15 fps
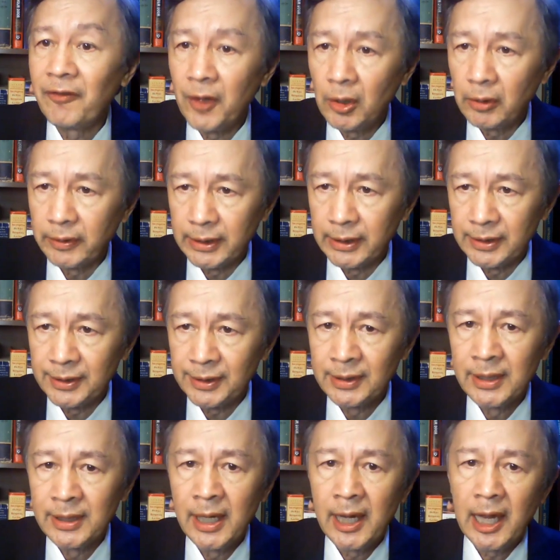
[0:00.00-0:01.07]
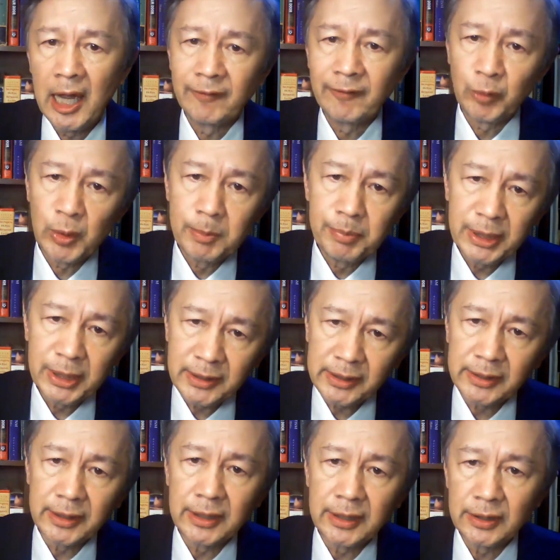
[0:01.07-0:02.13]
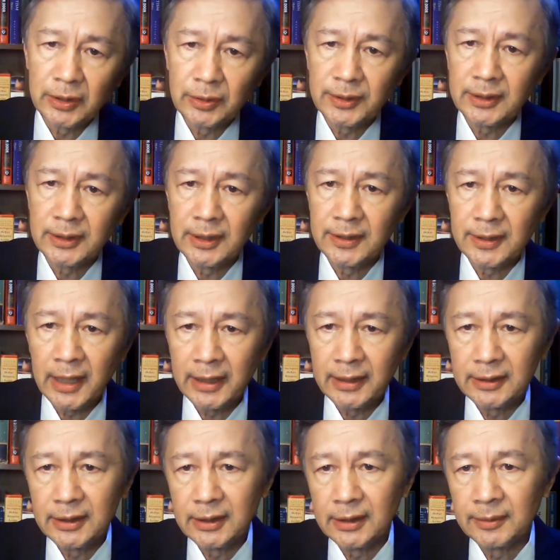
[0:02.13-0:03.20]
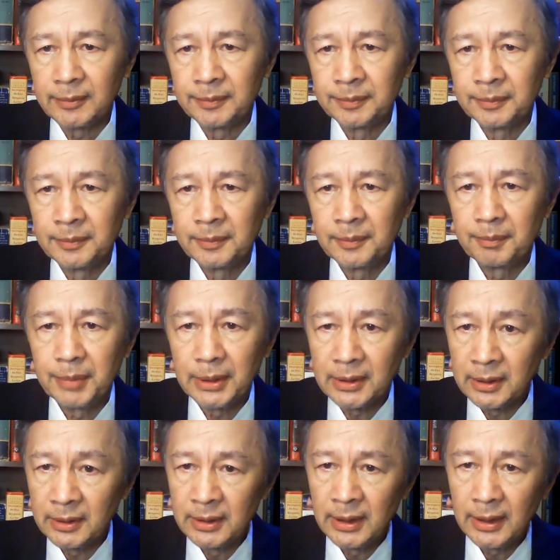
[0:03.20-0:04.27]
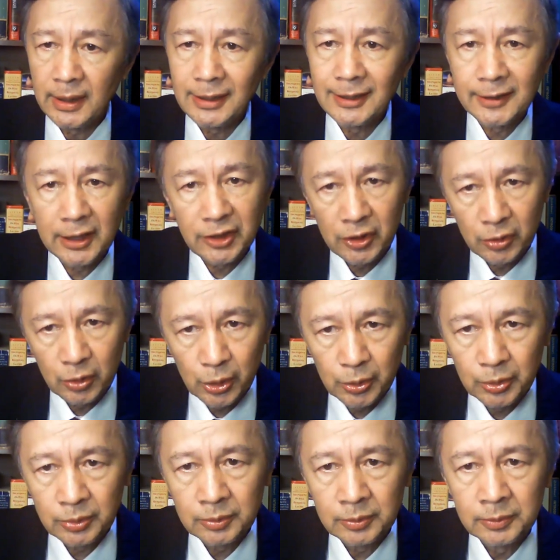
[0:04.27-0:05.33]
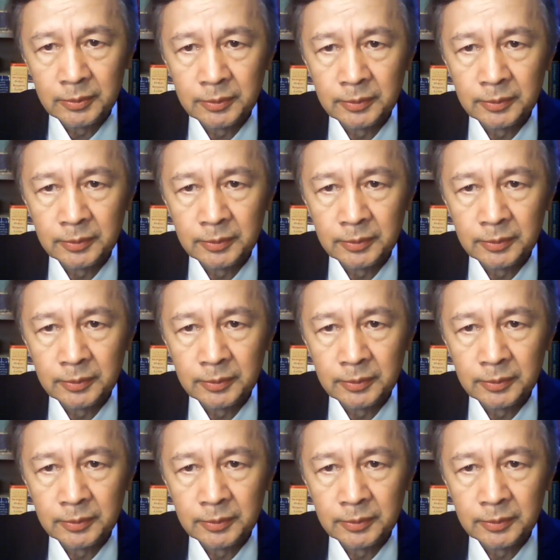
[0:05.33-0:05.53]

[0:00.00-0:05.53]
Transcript: followers, have repeatedly used this idea. But is this true?